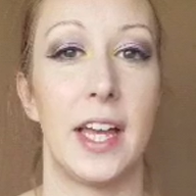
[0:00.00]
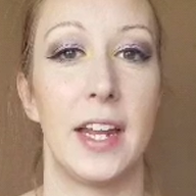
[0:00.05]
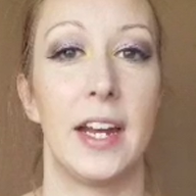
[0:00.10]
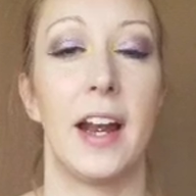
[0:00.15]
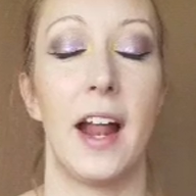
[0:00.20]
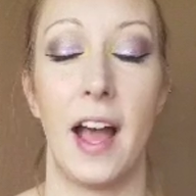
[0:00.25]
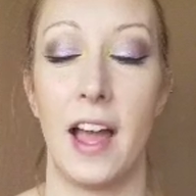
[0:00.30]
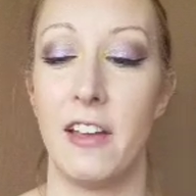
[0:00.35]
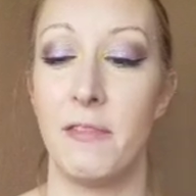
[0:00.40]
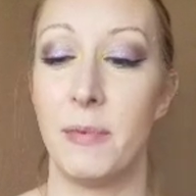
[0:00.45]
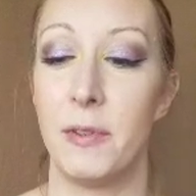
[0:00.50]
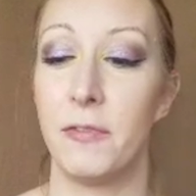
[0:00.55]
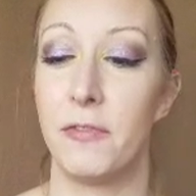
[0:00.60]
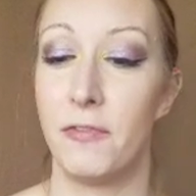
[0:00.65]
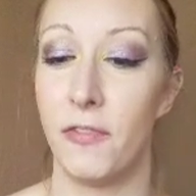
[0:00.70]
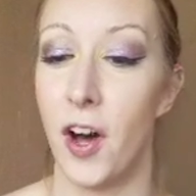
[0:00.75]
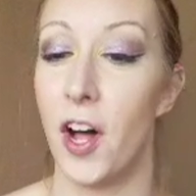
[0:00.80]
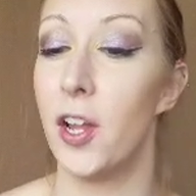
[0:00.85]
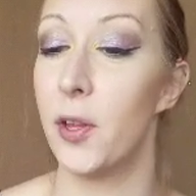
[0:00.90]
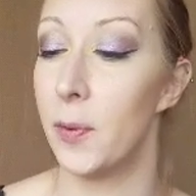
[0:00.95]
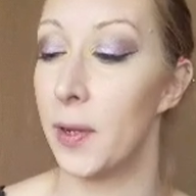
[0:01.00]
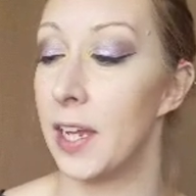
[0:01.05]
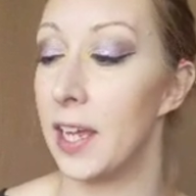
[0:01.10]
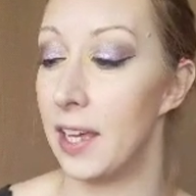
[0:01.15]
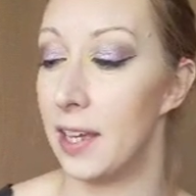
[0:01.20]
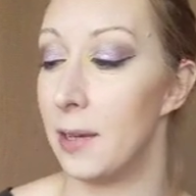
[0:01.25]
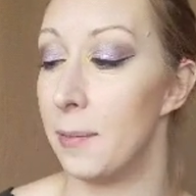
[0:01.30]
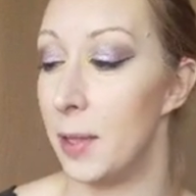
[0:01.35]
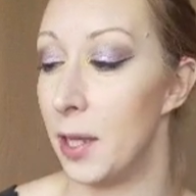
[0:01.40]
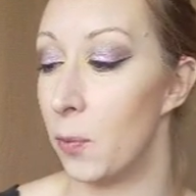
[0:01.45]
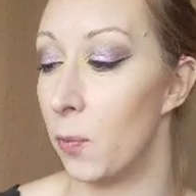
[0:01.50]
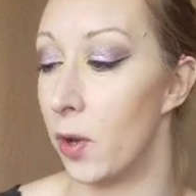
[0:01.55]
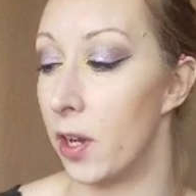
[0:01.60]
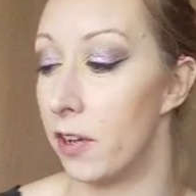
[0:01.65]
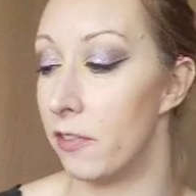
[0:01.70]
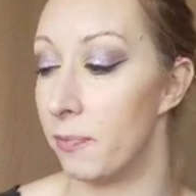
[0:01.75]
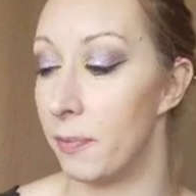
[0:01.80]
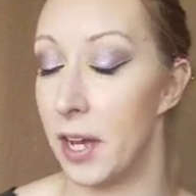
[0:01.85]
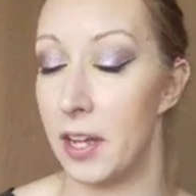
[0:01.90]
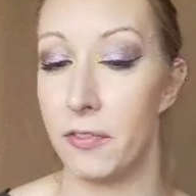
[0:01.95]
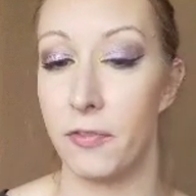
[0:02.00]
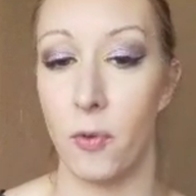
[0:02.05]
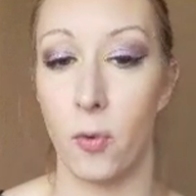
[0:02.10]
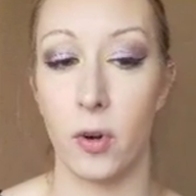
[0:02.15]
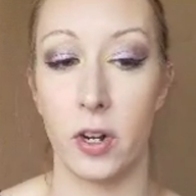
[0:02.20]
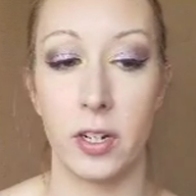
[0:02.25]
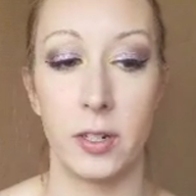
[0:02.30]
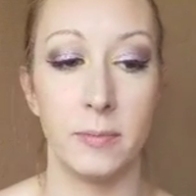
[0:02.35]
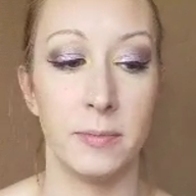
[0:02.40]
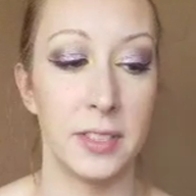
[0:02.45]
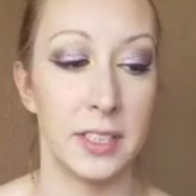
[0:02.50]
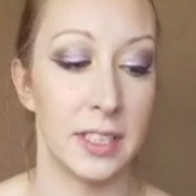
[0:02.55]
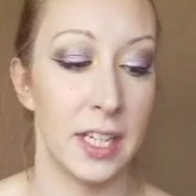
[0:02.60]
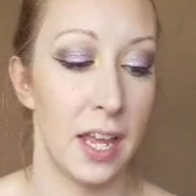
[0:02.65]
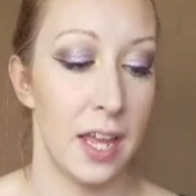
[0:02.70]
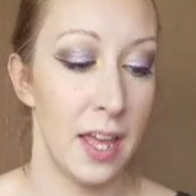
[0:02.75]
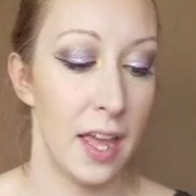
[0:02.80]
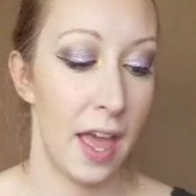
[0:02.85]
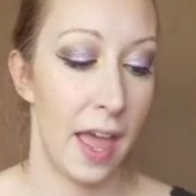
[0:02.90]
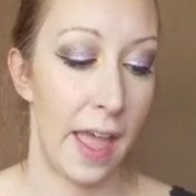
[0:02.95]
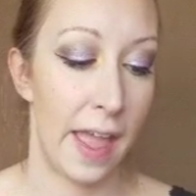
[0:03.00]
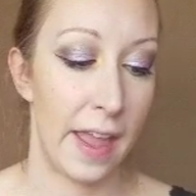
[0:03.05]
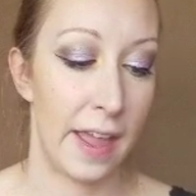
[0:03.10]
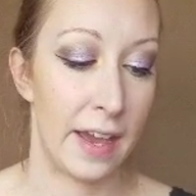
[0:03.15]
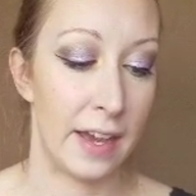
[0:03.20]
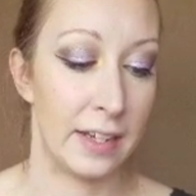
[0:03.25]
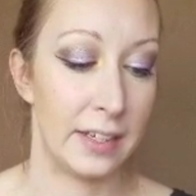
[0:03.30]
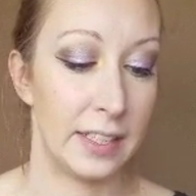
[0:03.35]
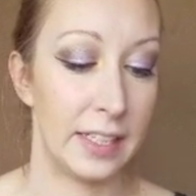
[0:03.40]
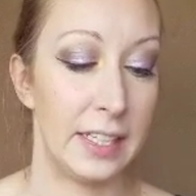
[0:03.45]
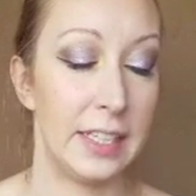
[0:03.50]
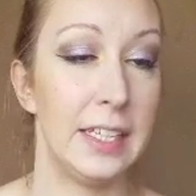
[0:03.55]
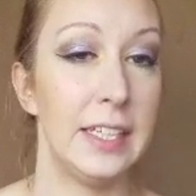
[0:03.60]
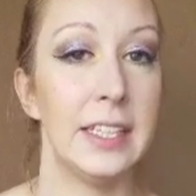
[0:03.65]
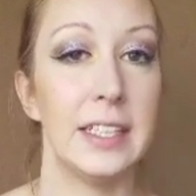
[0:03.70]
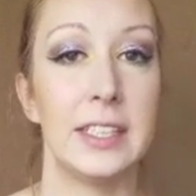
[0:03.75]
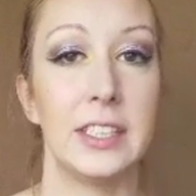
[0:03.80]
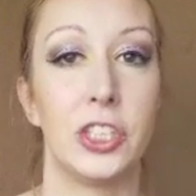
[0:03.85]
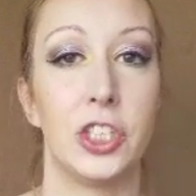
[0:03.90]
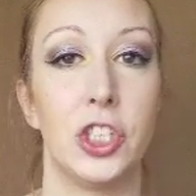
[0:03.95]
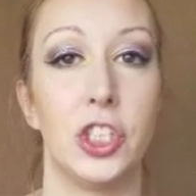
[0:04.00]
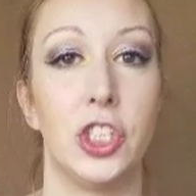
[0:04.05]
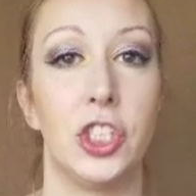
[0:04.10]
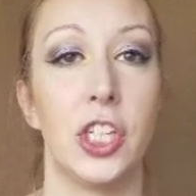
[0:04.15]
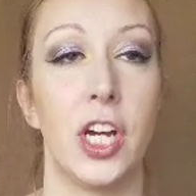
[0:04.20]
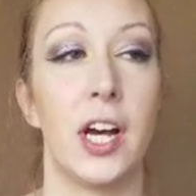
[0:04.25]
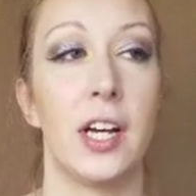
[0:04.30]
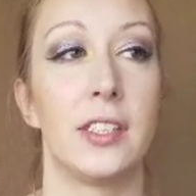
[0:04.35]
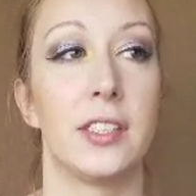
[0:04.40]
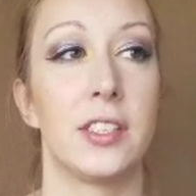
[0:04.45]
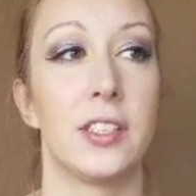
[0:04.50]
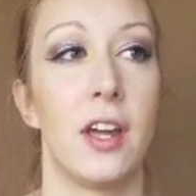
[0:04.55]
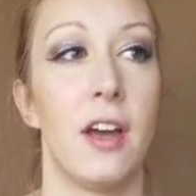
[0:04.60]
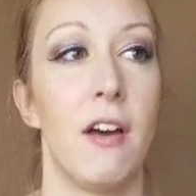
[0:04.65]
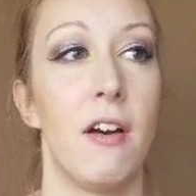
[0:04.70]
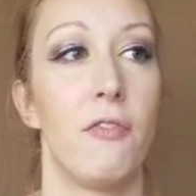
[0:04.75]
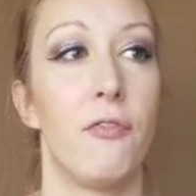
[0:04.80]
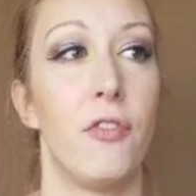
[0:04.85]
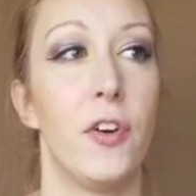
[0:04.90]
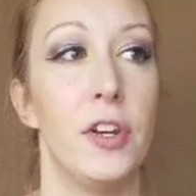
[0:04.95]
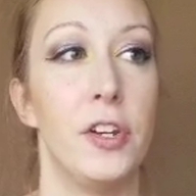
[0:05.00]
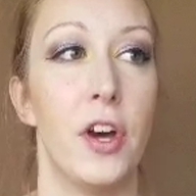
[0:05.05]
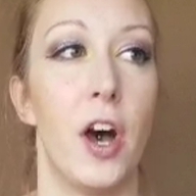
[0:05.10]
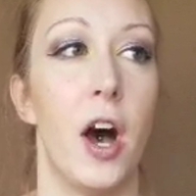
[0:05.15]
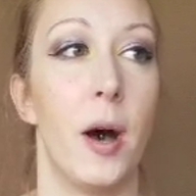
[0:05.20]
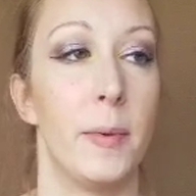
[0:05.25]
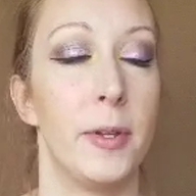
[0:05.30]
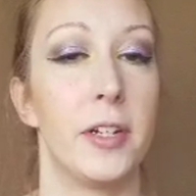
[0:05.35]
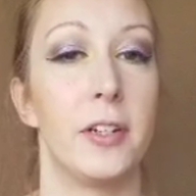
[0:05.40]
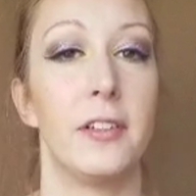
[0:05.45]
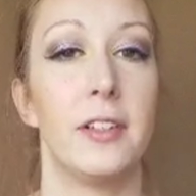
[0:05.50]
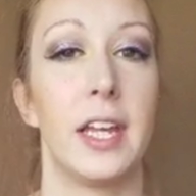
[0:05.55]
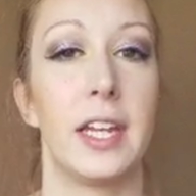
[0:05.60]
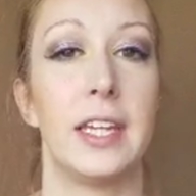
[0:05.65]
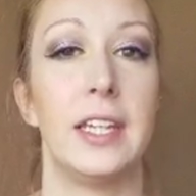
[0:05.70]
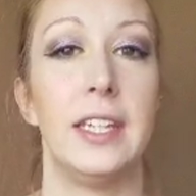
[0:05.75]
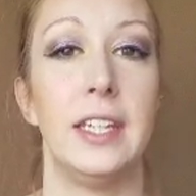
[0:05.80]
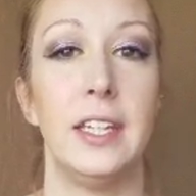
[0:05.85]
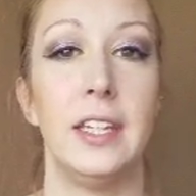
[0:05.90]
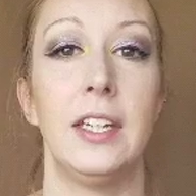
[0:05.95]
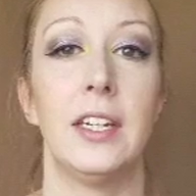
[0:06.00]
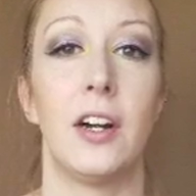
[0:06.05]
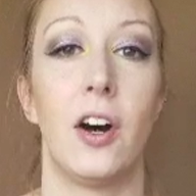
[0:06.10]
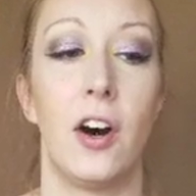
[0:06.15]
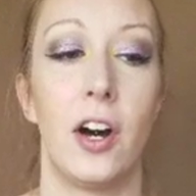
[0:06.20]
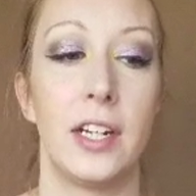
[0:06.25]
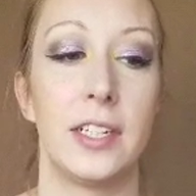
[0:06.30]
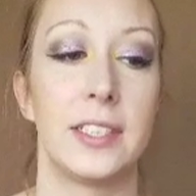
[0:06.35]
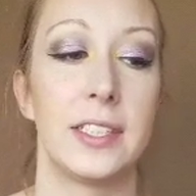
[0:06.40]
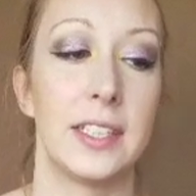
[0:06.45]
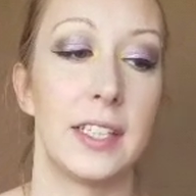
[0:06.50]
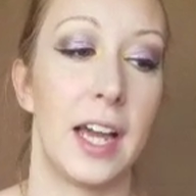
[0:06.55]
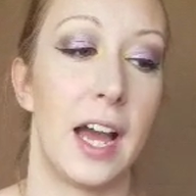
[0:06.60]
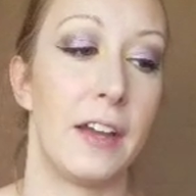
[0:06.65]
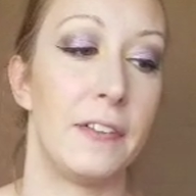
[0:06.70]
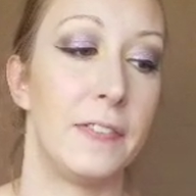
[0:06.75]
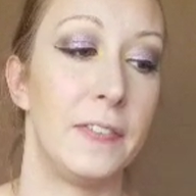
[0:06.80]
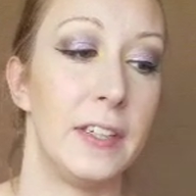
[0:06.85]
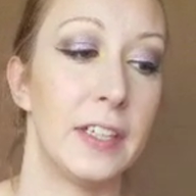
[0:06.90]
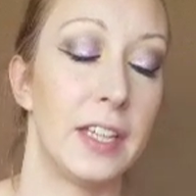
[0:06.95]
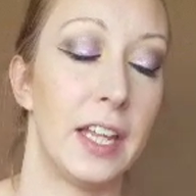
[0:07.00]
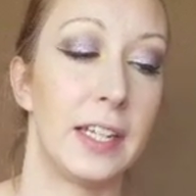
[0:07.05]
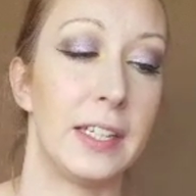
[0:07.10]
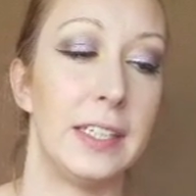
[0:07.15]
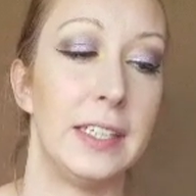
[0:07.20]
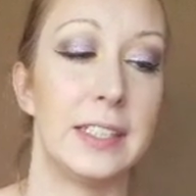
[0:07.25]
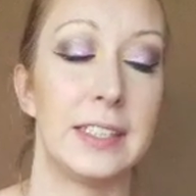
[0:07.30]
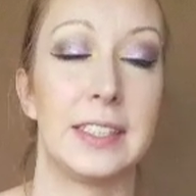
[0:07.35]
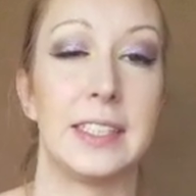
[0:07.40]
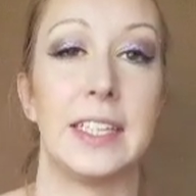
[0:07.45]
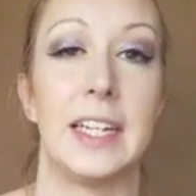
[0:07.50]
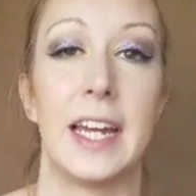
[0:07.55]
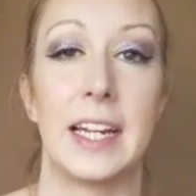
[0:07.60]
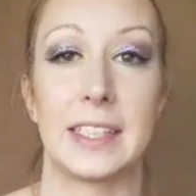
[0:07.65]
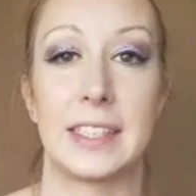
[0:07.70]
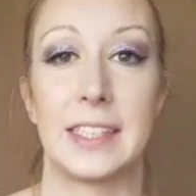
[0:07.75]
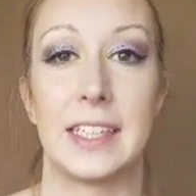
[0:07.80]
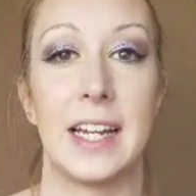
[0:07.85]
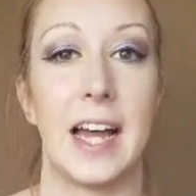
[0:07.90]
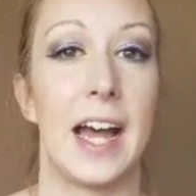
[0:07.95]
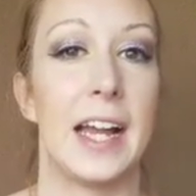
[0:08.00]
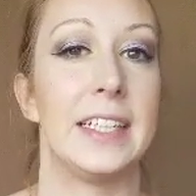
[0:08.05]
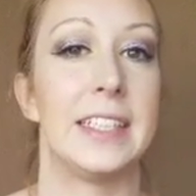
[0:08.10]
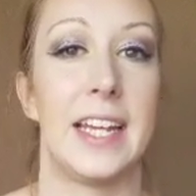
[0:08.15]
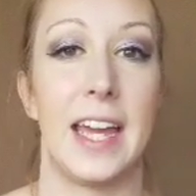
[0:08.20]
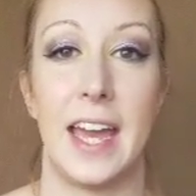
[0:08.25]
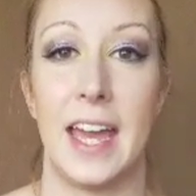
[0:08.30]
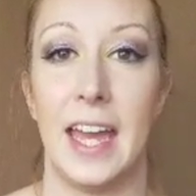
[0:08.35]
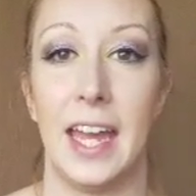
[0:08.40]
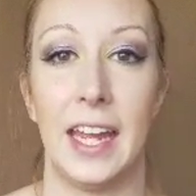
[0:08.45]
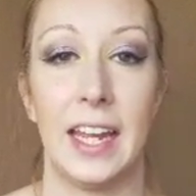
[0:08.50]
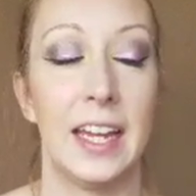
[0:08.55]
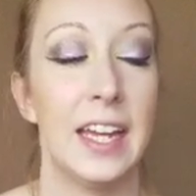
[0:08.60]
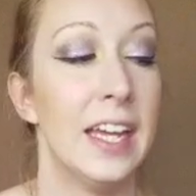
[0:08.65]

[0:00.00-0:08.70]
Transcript: I have been following him in one of my forums, and he is just phenomenal. Like, he, honestly, I feel like he is the next Guy Tang.